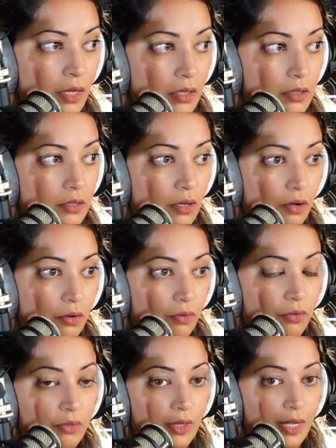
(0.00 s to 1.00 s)

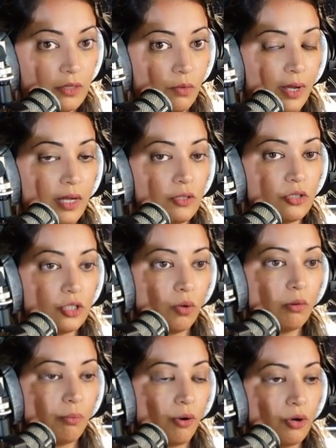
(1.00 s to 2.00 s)
So that's why it's so
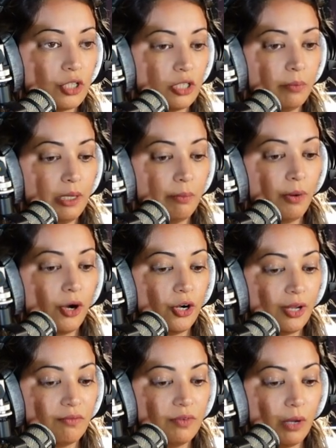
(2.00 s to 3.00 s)
important to be part
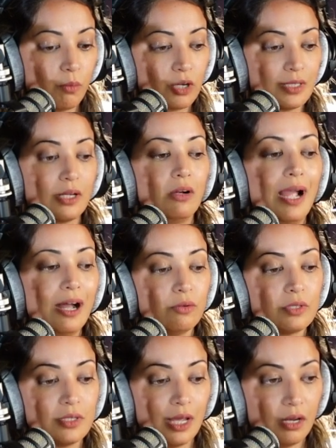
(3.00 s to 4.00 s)
of networks that are
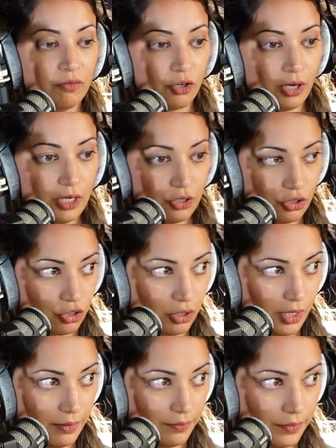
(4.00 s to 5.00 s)
outside of your
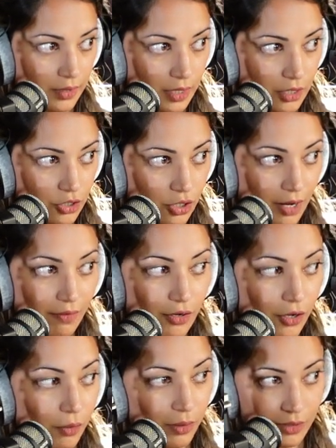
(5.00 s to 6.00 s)
industry because you never
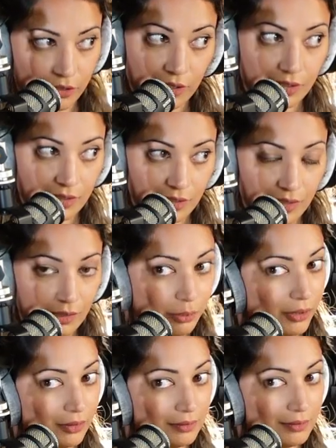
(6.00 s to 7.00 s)
know what strings you need to pull.